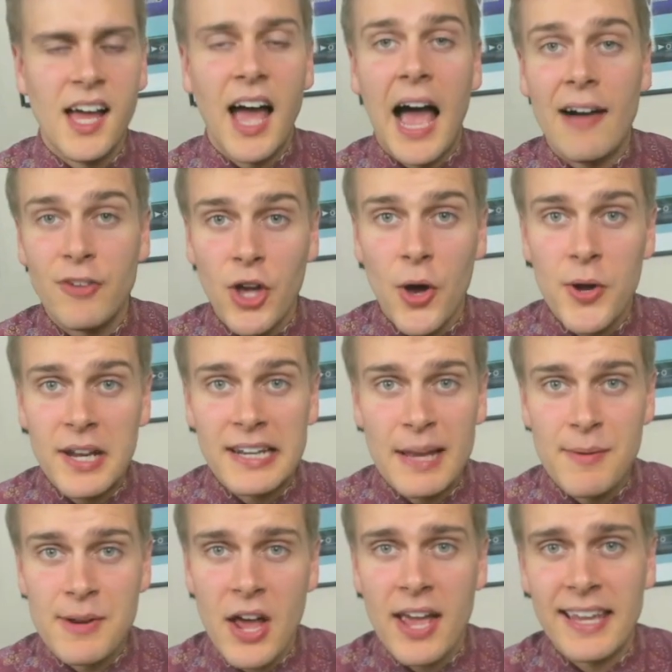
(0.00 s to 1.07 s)
Have a go at it.
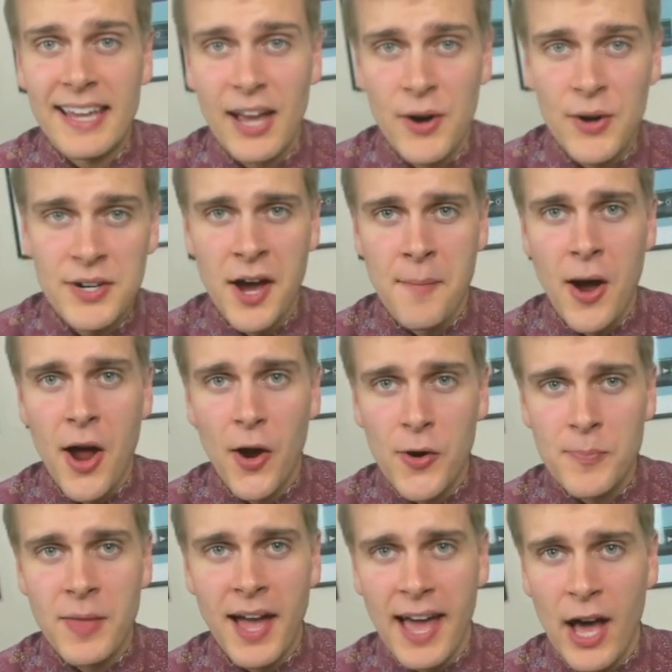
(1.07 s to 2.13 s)
Let me know how you get on. I
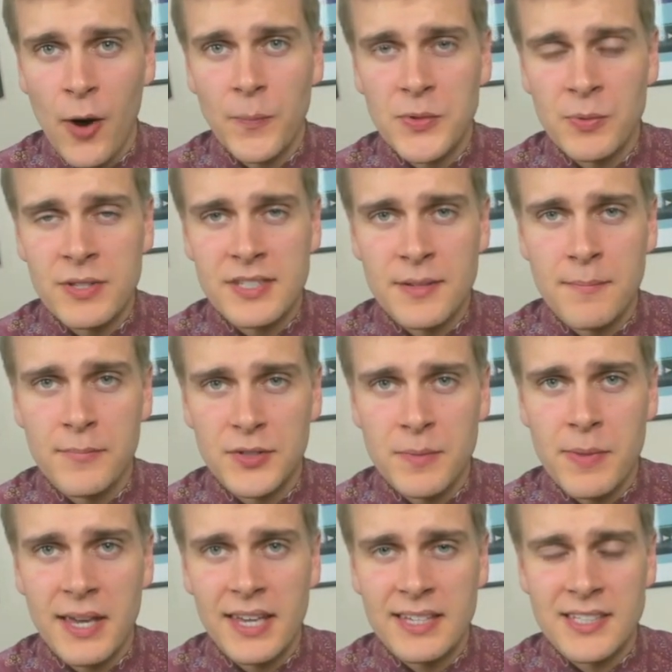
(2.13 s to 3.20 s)
hope that helps with some
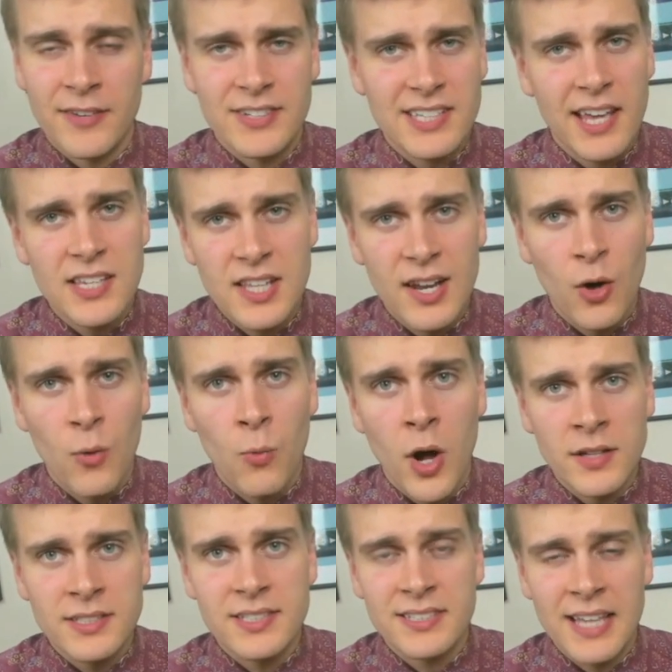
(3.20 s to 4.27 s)
picking stuff. It takes a little while
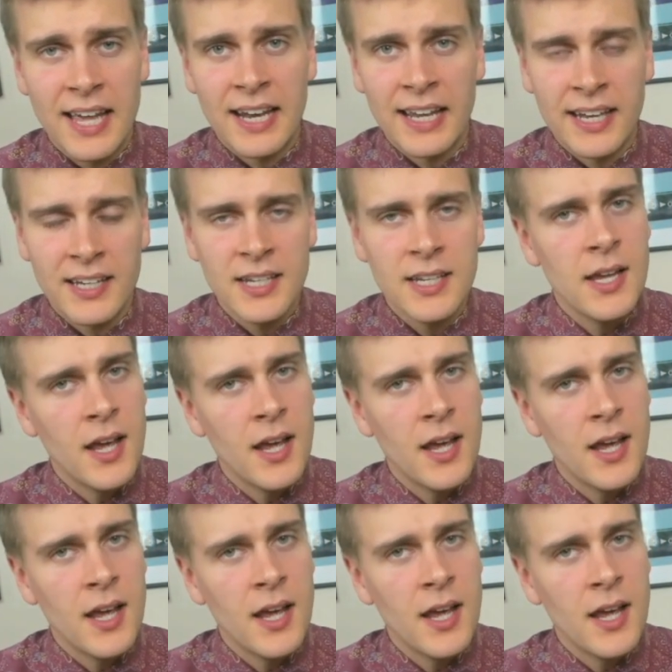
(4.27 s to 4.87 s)
to settle in.